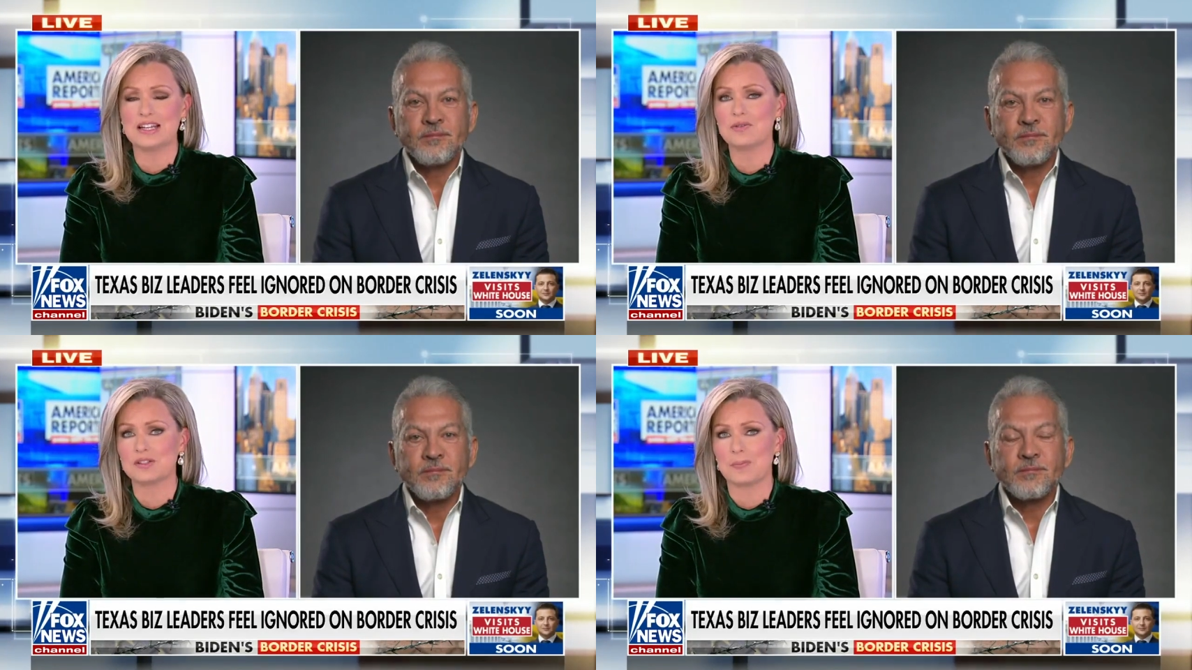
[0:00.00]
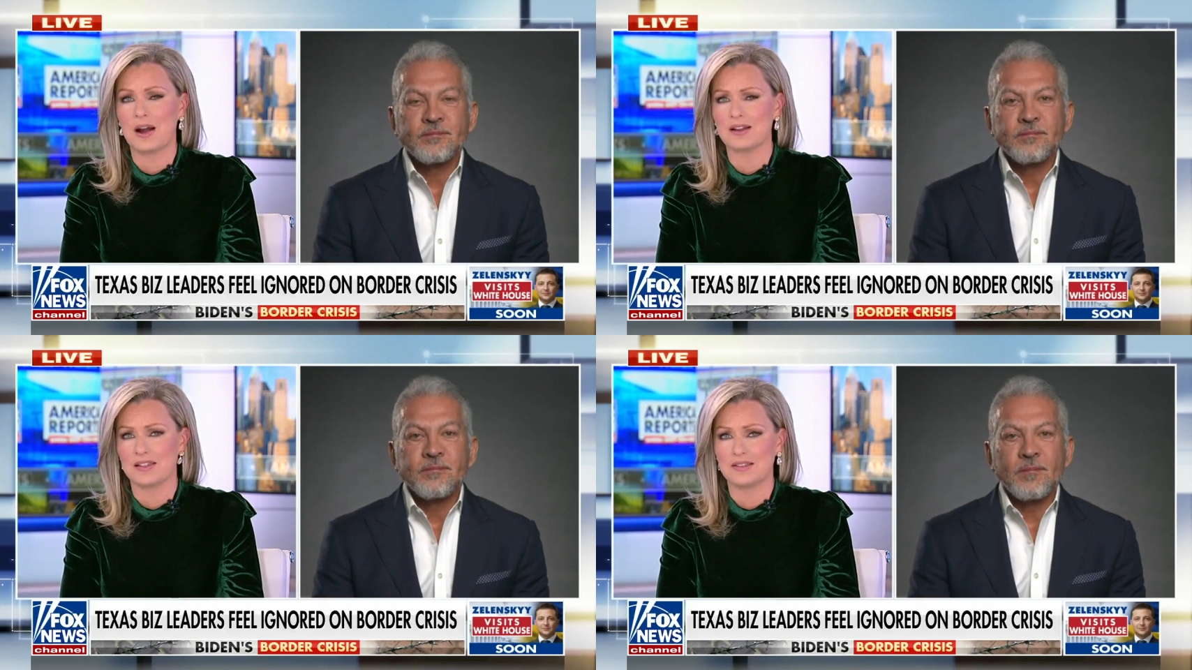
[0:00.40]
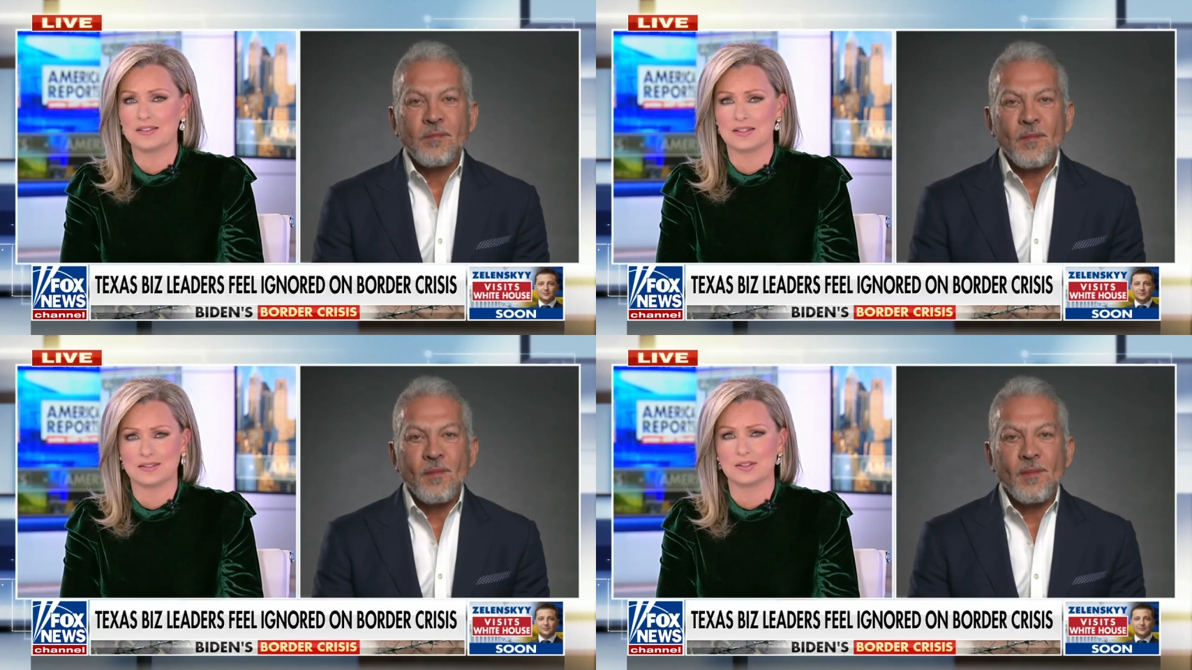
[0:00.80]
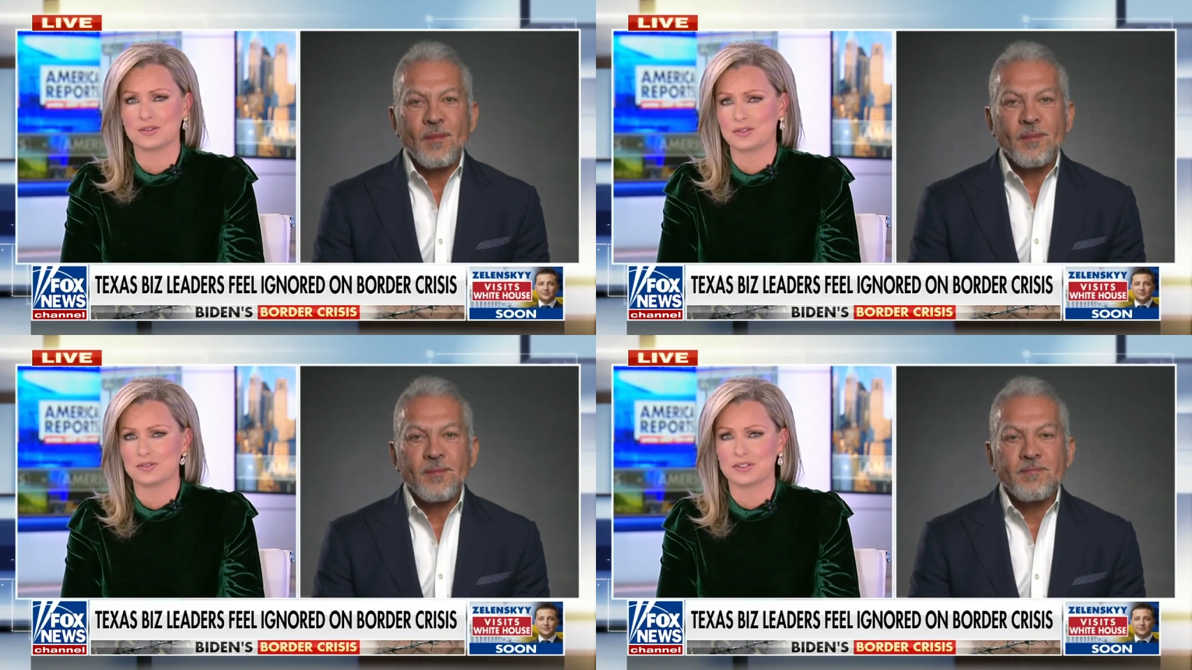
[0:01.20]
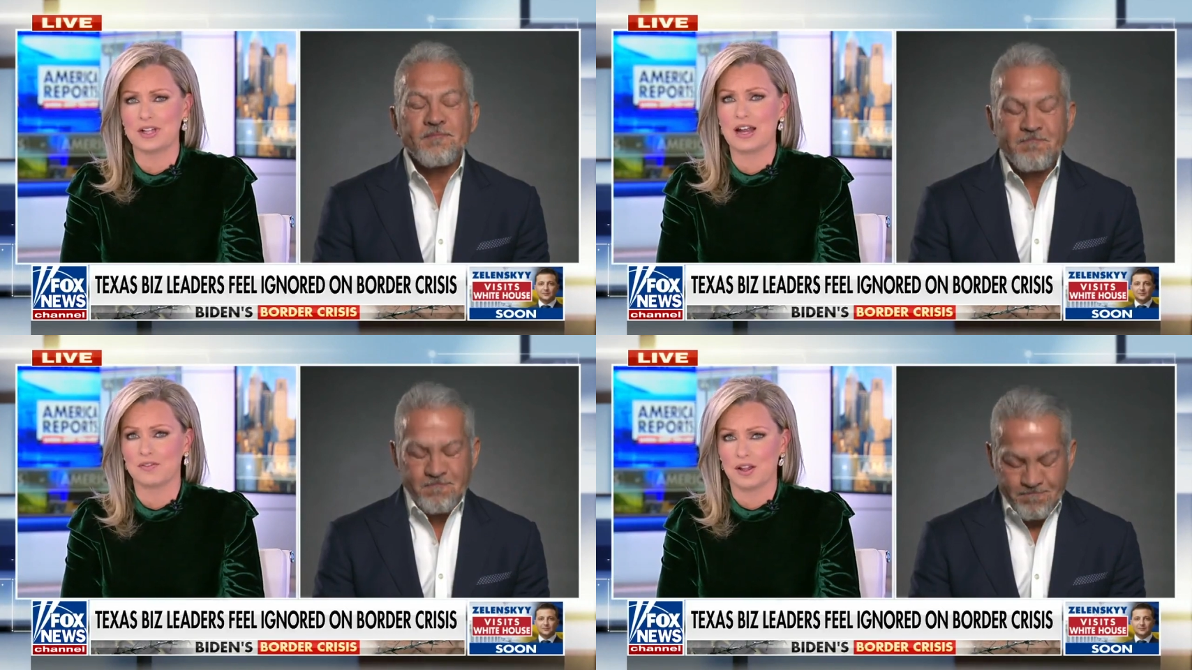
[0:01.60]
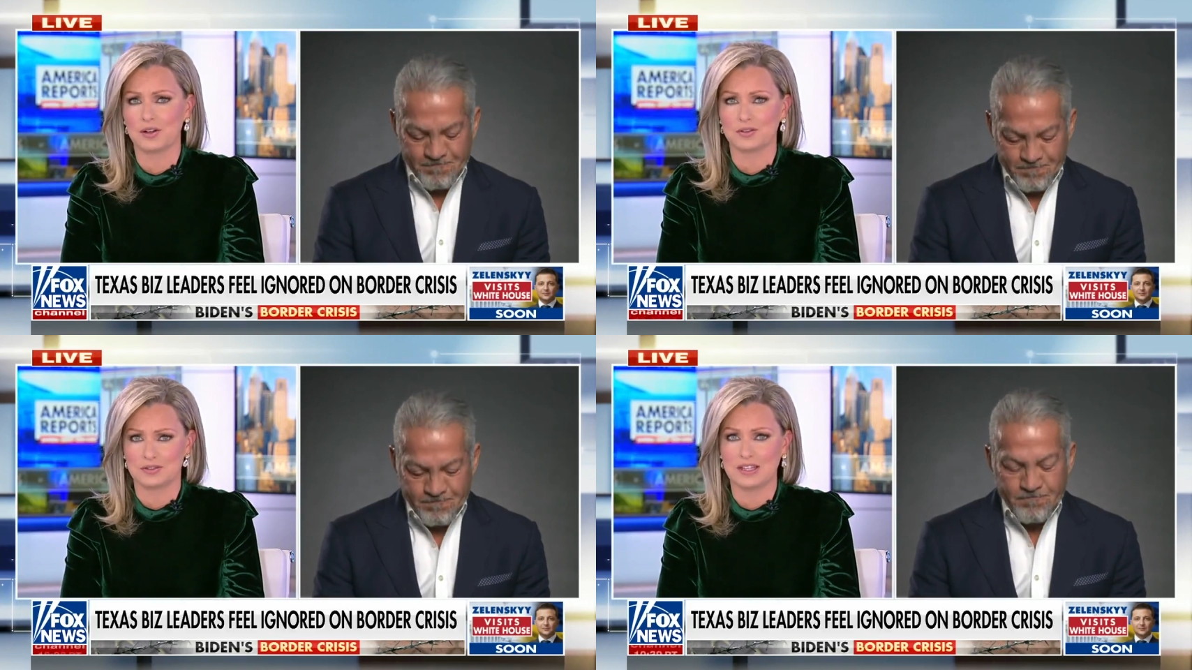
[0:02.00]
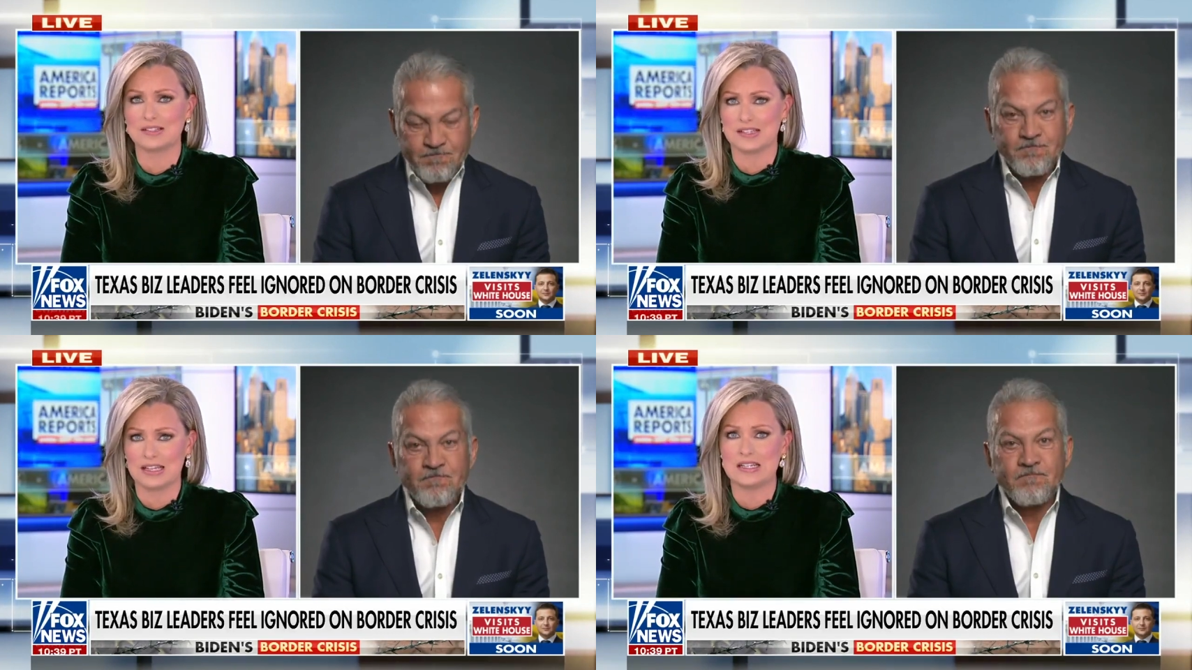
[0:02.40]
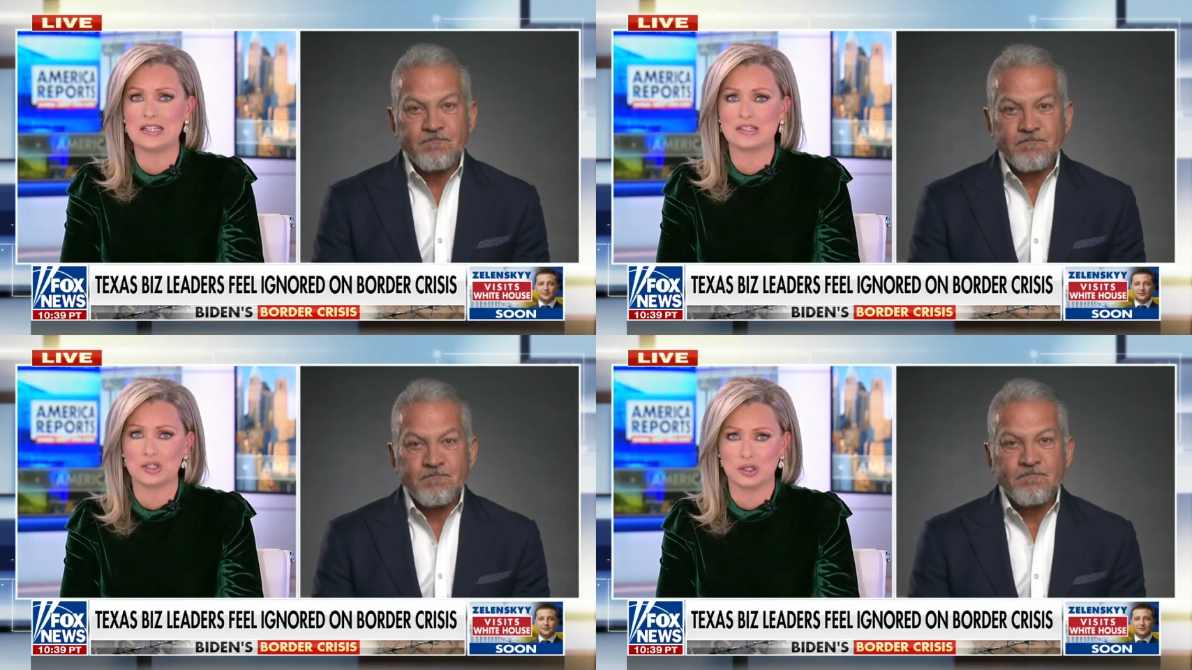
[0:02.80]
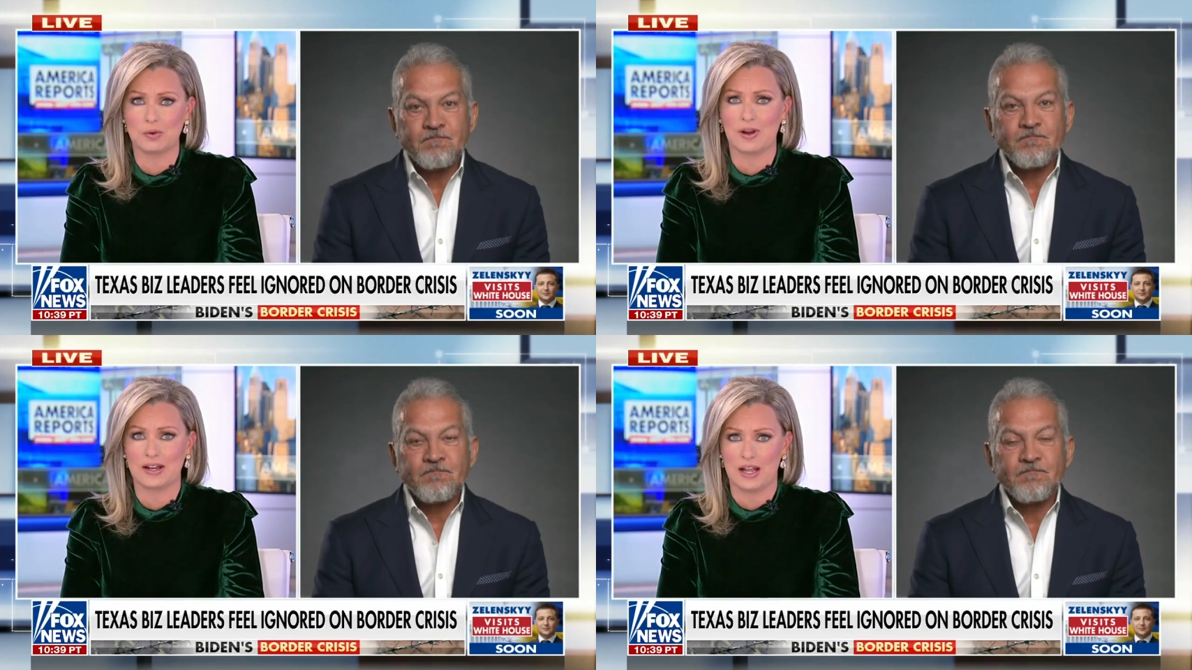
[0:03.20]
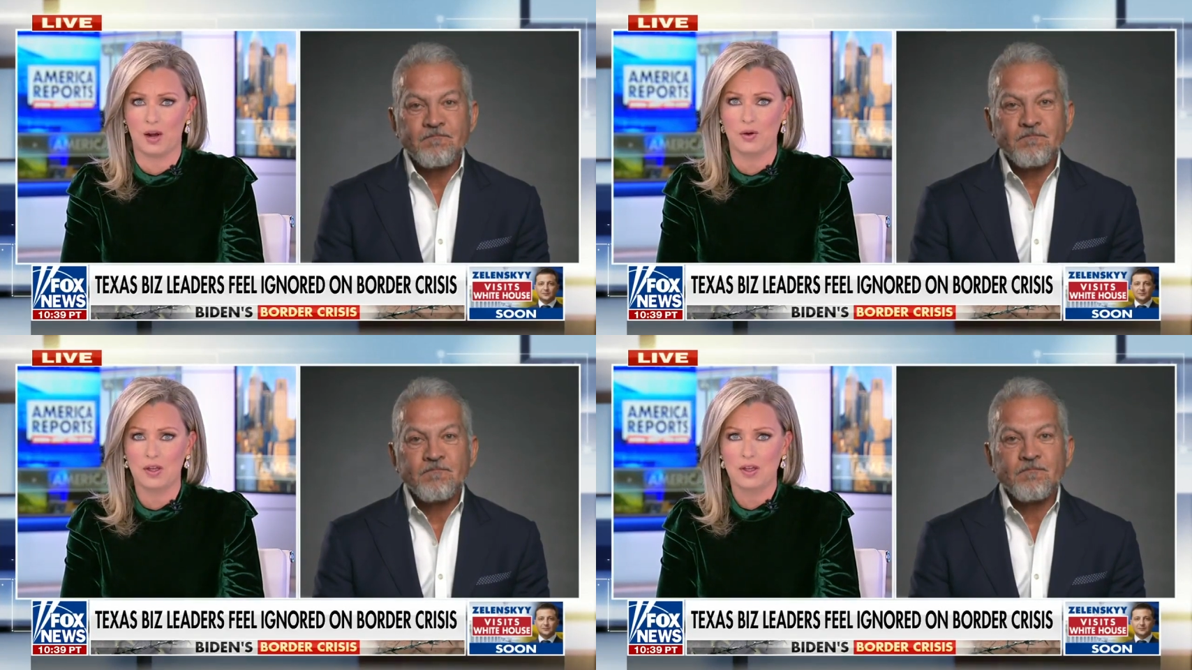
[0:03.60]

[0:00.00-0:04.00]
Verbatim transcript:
Speaker 1: and he responded that, that that there's a lot of other things that he needs to do right now,